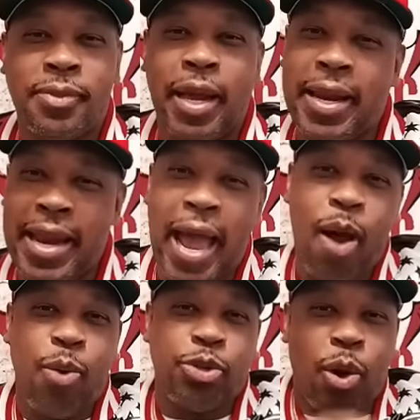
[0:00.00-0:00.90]
And
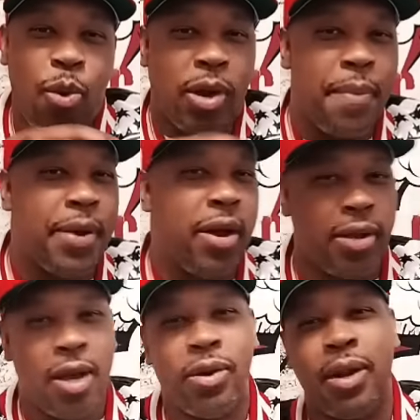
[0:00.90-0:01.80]
now it's all coming out.
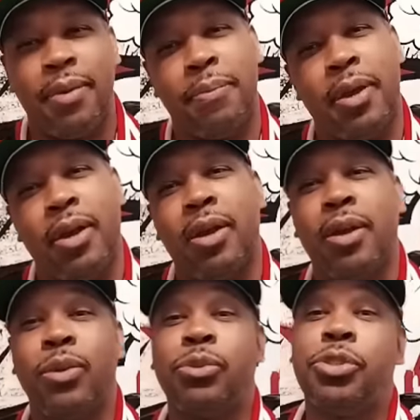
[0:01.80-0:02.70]
Y'all like,
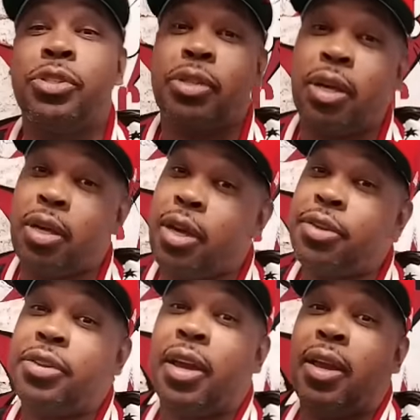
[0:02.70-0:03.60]
man, OG said Giggity
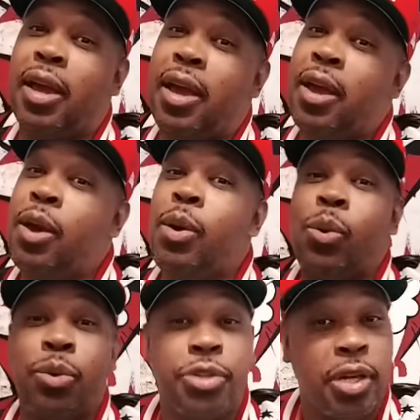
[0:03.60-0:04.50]
say that.
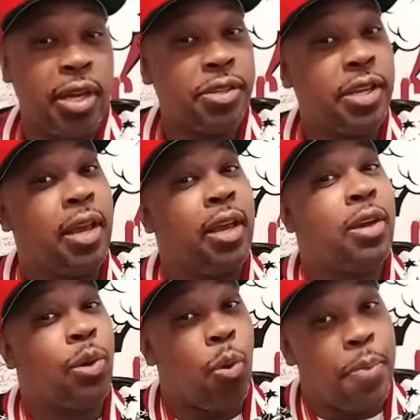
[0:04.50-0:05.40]
OG Giggity said,
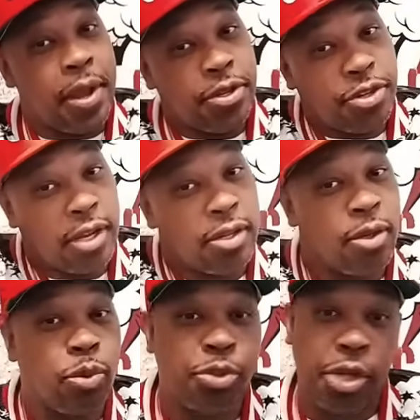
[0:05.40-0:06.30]
go back and check the,
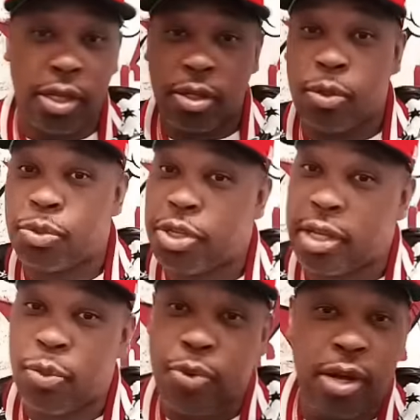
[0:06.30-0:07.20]
go check the, go
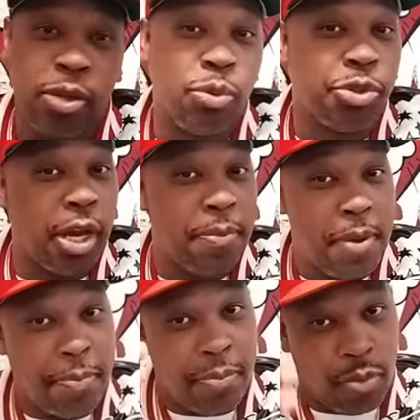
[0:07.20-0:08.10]
check the record, go check
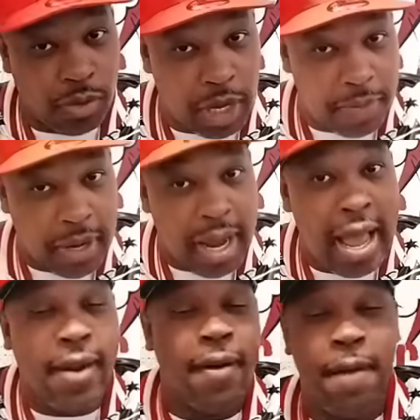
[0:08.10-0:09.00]
my, go check my
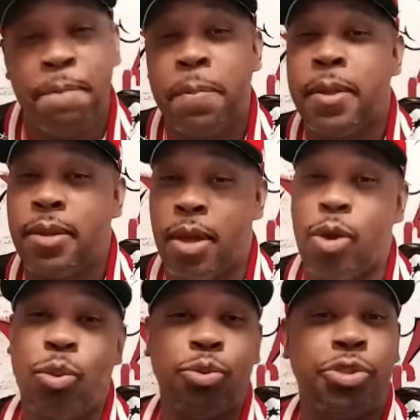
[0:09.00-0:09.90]
lineup.
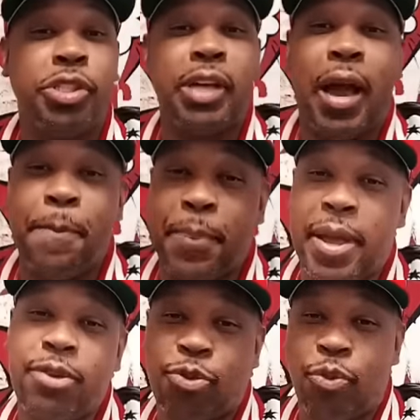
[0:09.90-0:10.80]
Y'all gonna see I
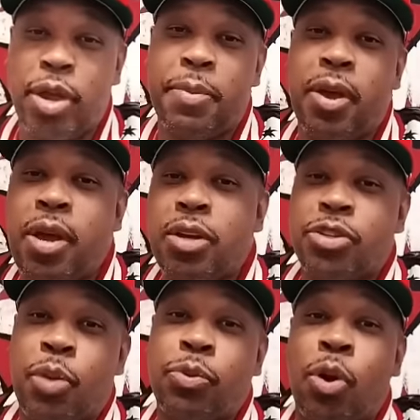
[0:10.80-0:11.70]
been screaming
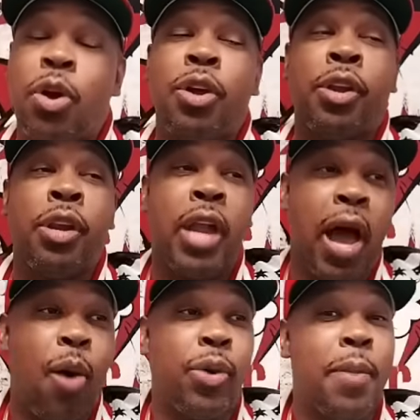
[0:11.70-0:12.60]
something.
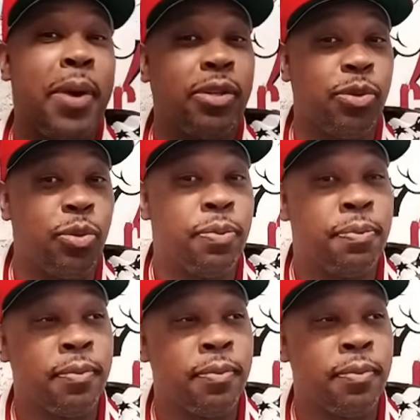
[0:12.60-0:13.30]
Now what I'm about to do